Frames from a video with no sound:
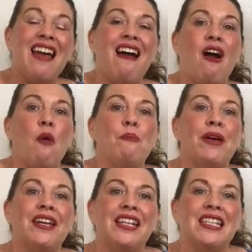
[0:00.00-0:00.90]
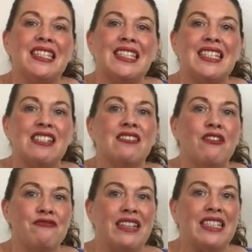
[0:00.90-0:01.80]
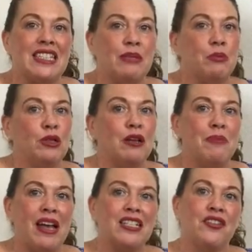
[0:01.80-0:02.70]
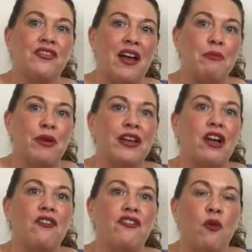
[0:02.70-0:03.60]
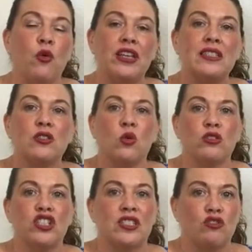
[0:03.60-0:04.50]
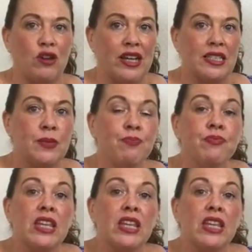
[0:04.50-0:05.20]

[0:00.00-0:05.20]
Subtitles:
but it is still a reasonable amount of fabric for this gorgeous dress.